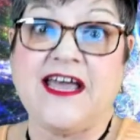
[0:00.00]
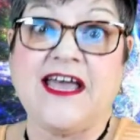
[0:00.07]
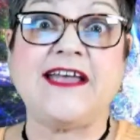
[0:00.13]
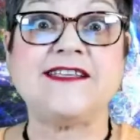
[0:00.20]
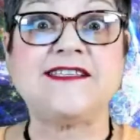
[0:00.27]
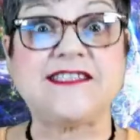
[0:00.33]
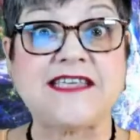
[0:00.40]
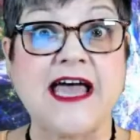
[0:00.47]

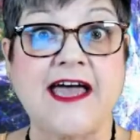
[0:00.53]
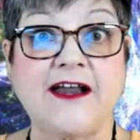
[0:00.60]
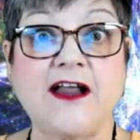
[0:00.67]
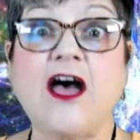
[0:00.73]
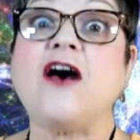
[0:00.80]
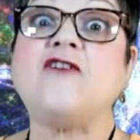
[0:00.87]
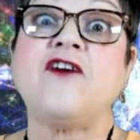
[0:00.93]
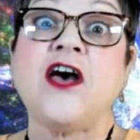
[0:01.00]
instead
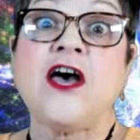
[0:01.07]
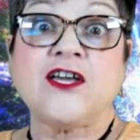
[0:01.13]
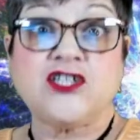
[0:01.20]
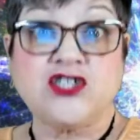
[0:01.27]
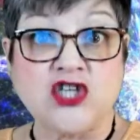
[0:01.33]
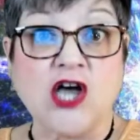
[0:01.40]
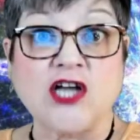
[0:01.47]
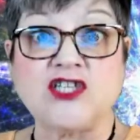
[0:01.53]
of
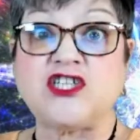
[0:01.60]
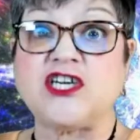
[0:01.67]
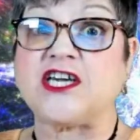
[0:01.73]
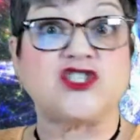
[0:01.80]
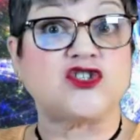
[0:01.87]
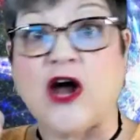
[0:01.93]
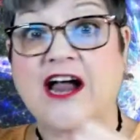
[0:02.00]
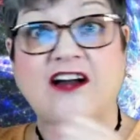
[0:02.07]
judging
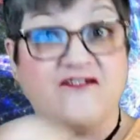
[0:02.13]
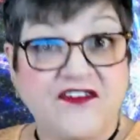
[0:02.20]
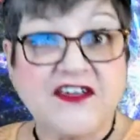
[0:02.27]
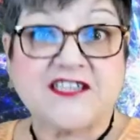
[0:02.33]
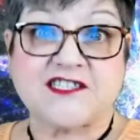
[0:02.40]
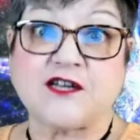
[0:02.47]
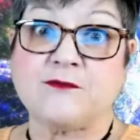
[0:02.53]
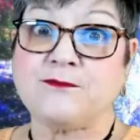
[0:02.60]
and trying to
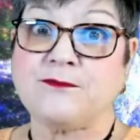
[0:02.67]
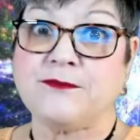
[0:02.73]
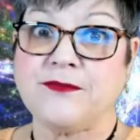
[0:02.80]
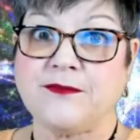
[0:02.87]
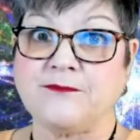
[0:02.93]
fix them,